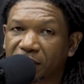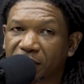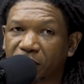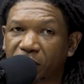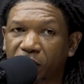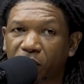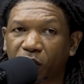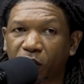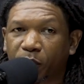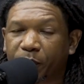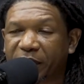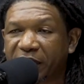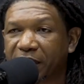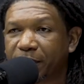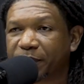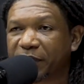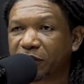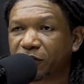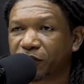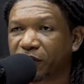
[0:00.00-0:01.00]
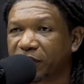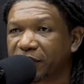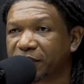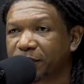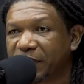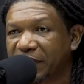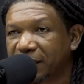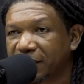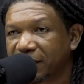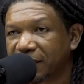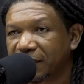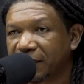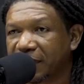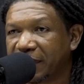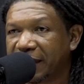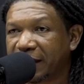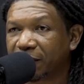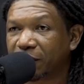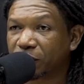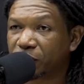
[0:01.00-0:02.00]
could open up and trust me,
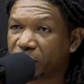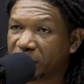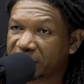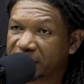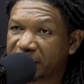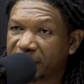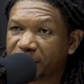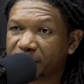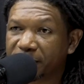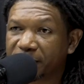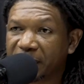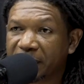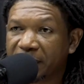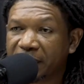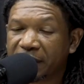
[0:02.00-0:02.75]
and I could trust them.